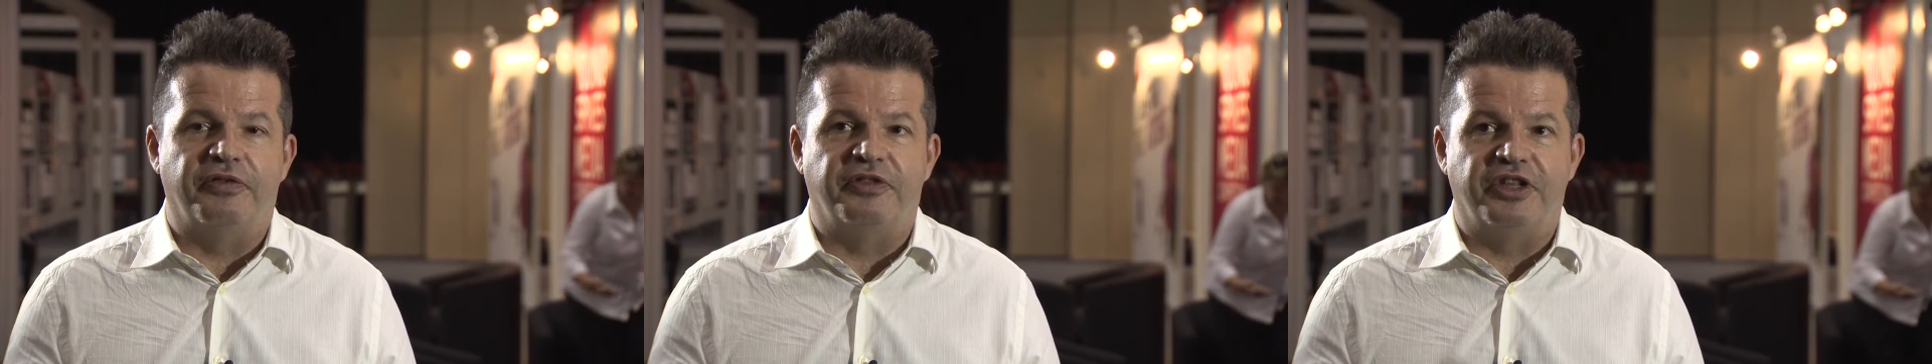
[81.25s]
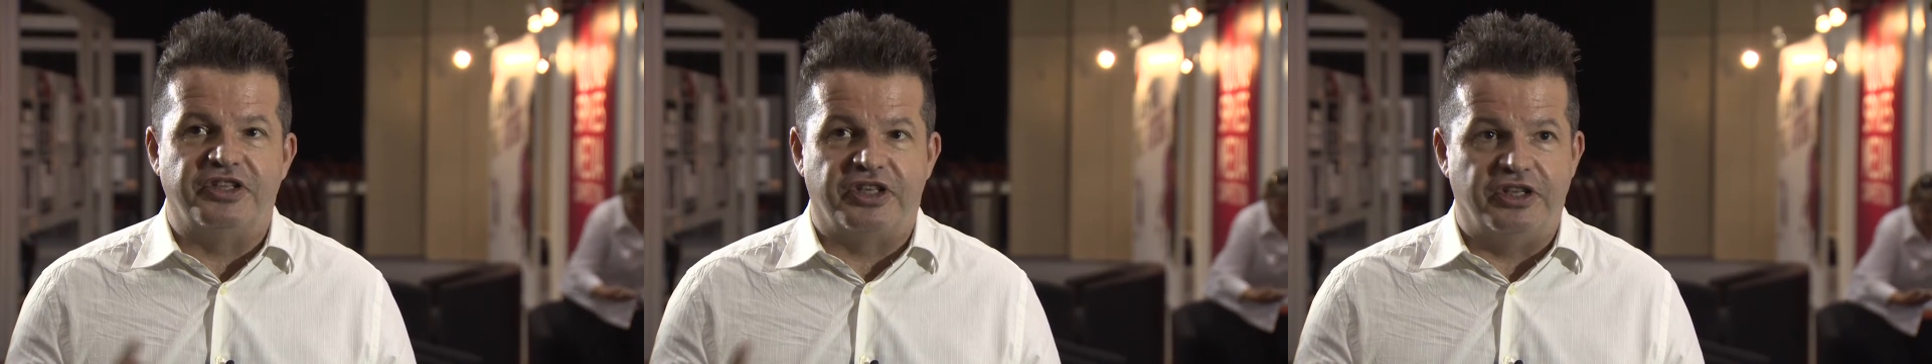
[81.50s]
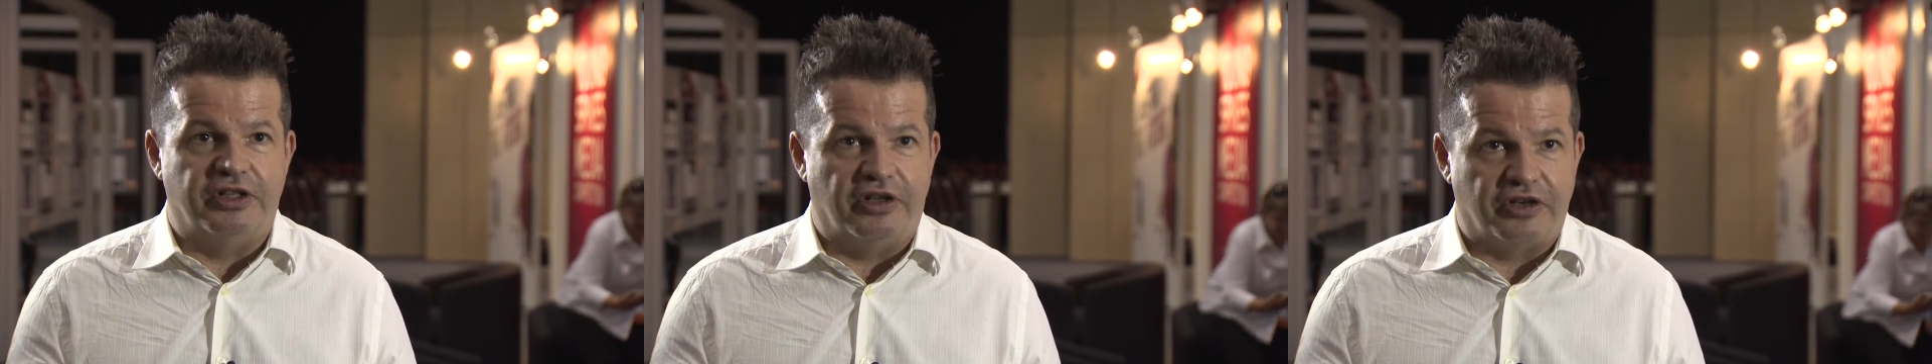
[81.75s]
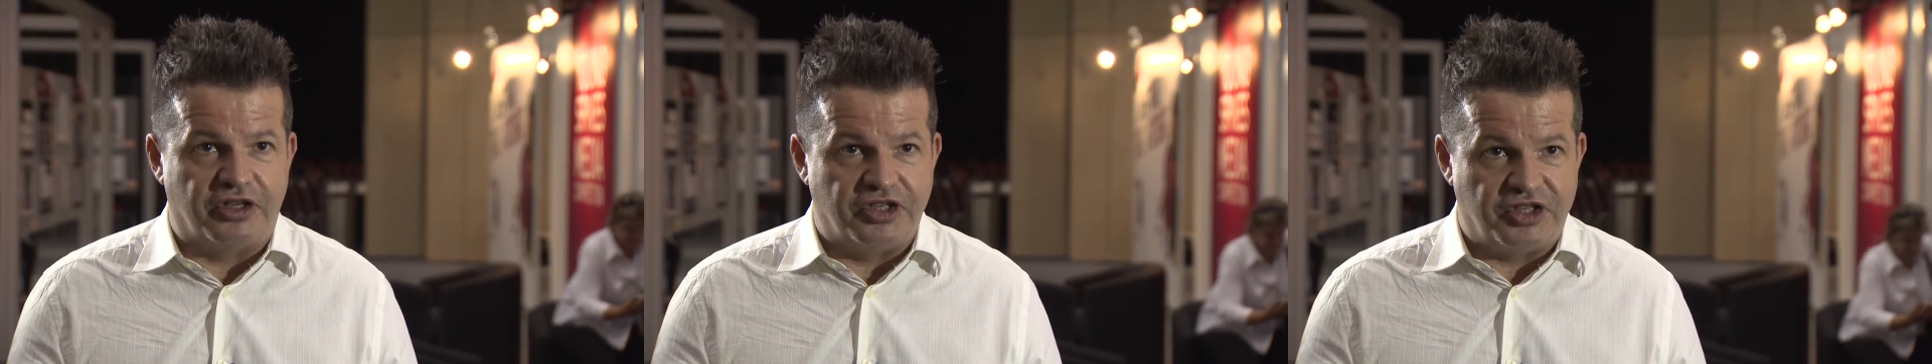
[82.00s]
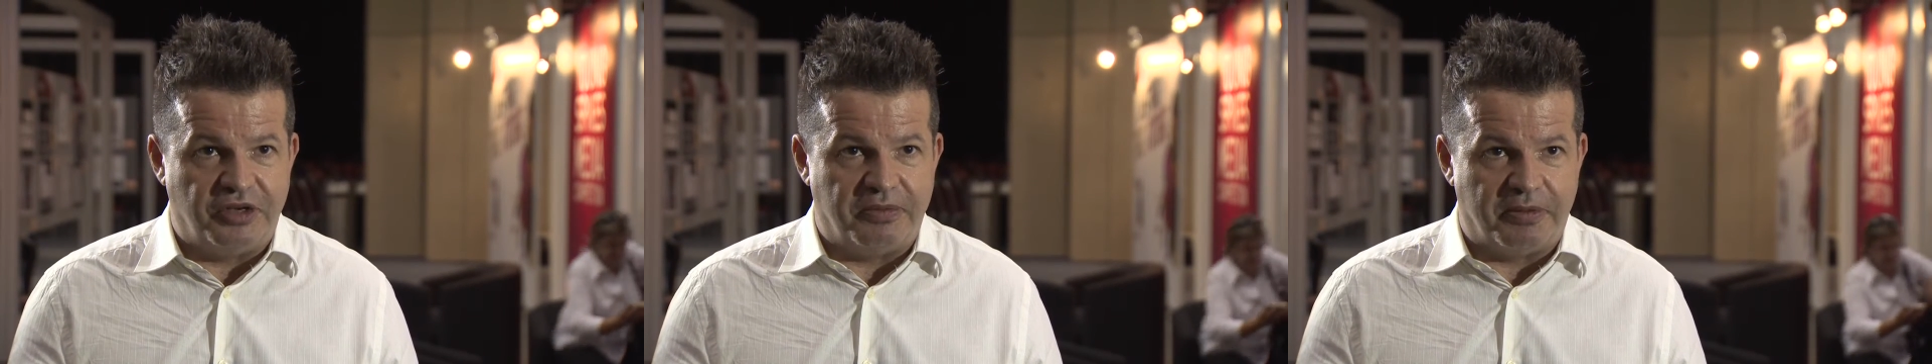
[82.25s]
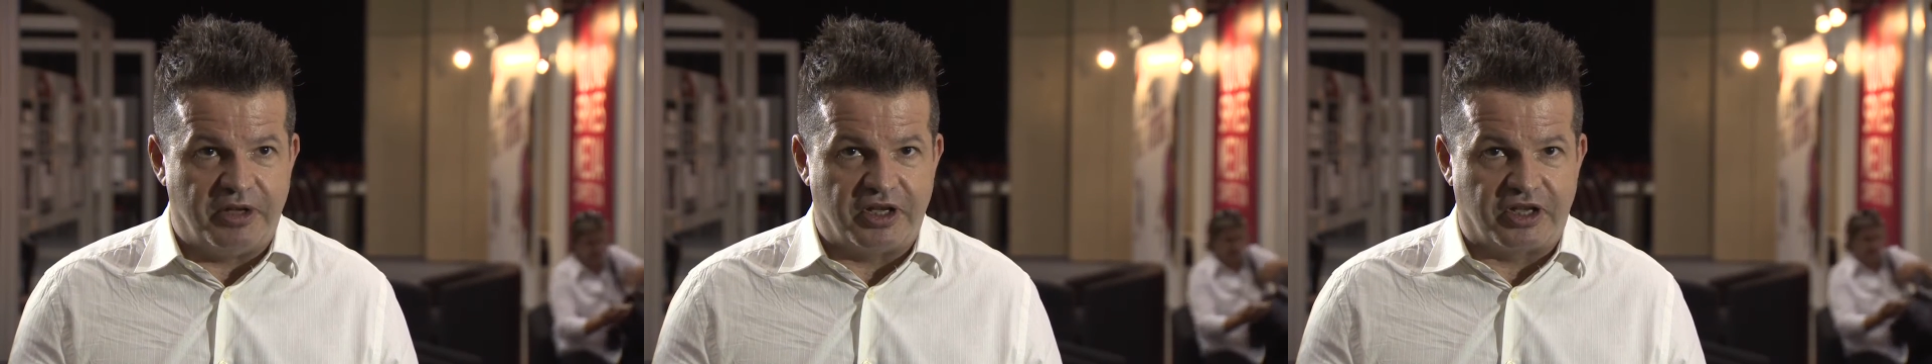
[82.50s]
of
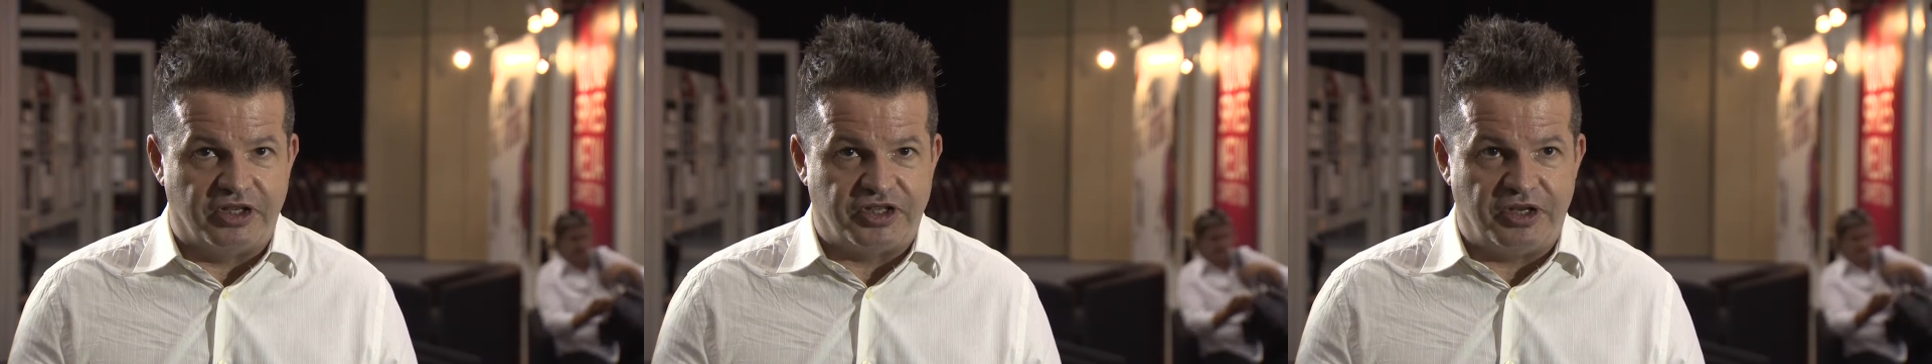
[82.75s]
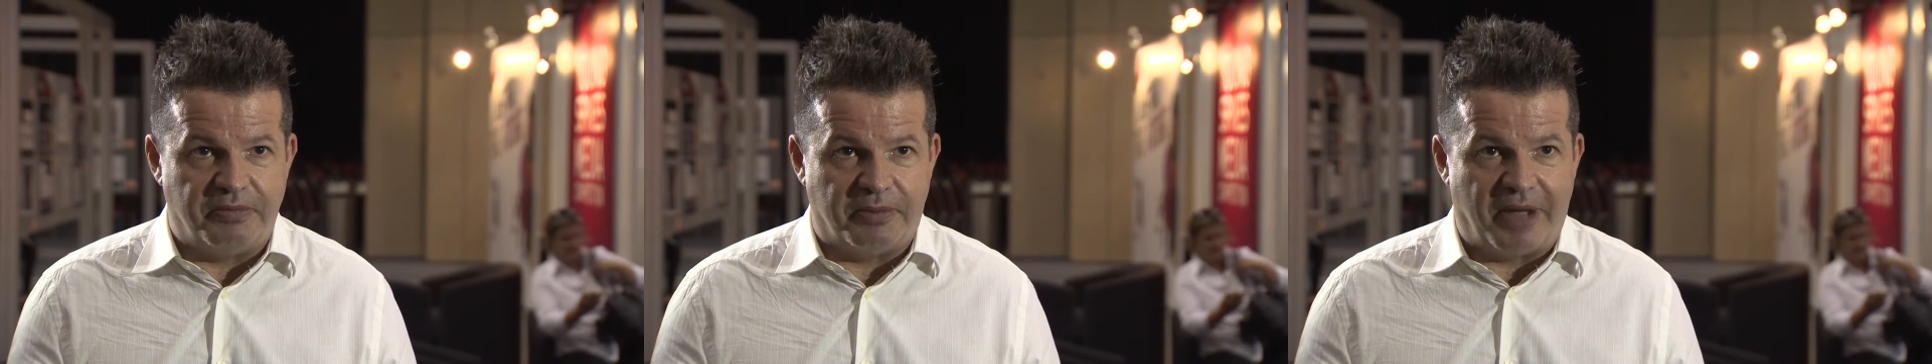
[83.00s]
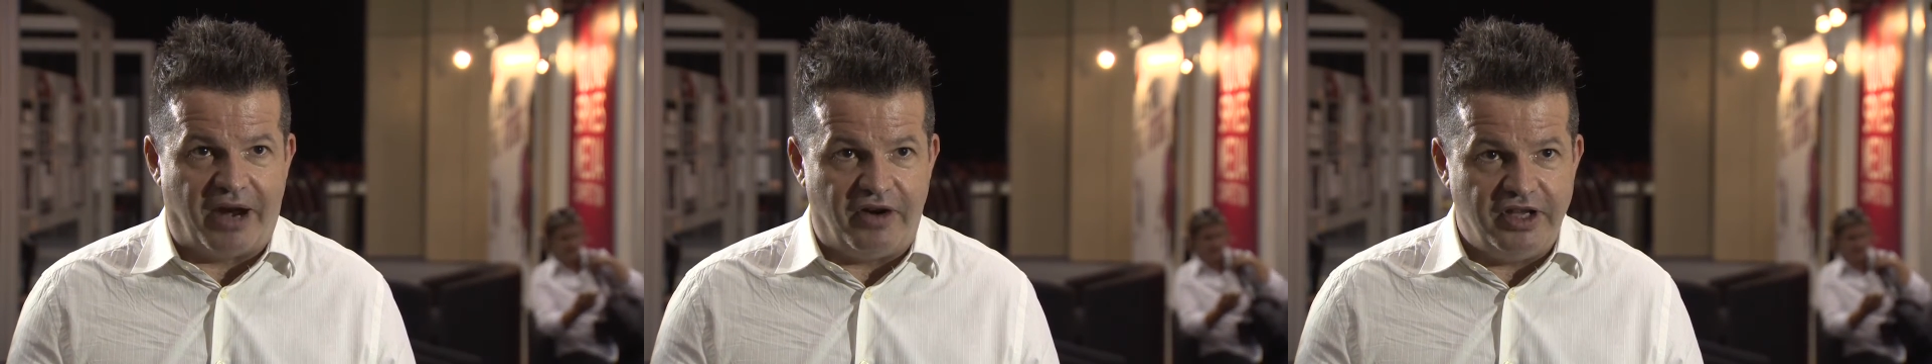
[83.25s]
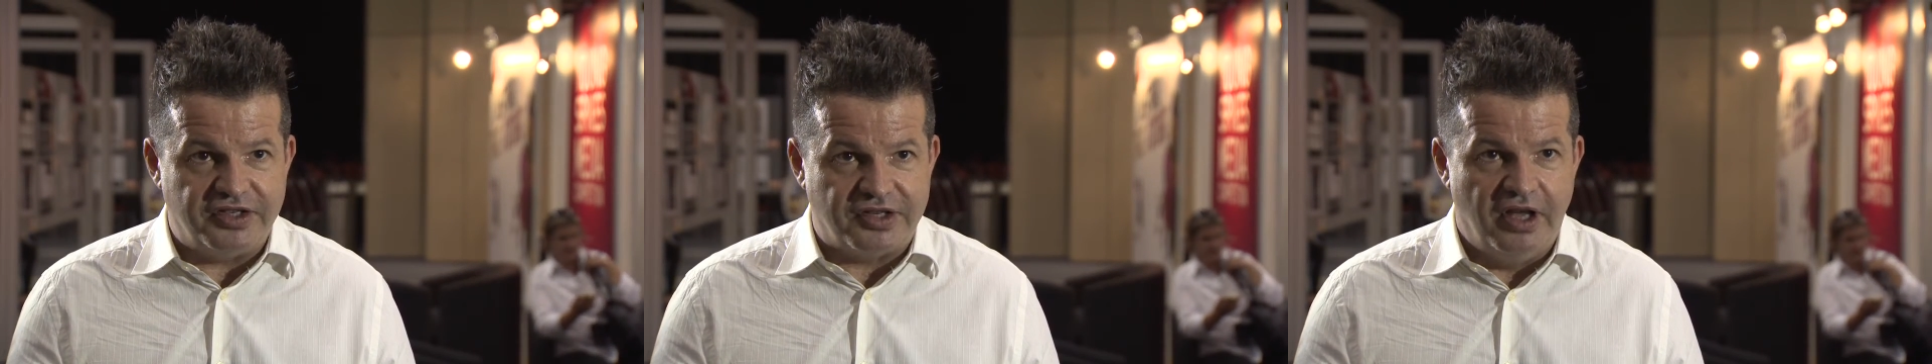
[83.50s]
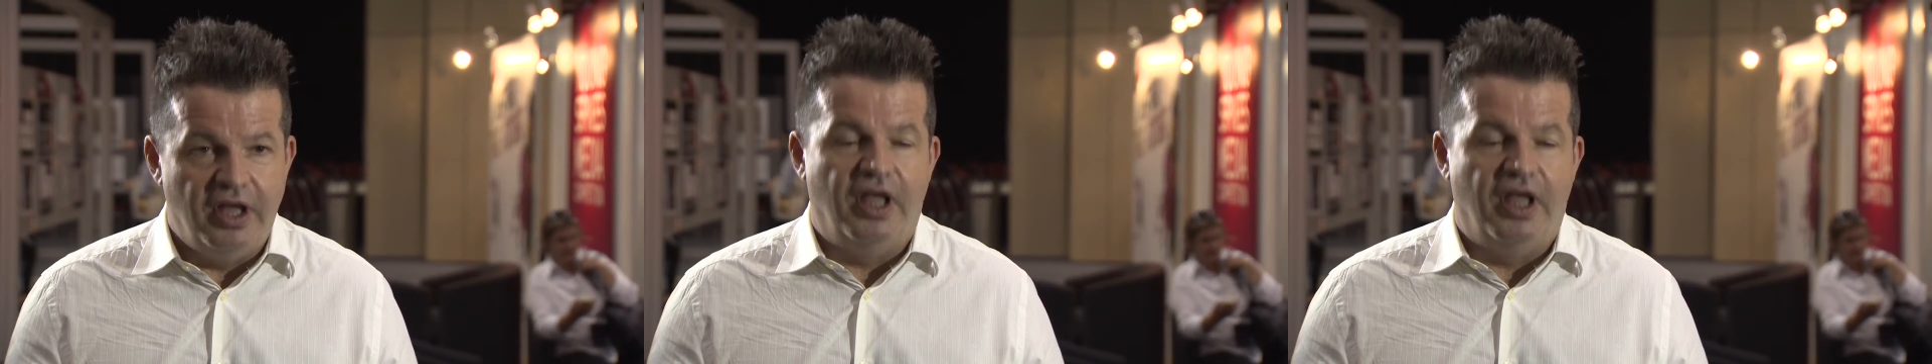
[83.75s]
consumer barriers,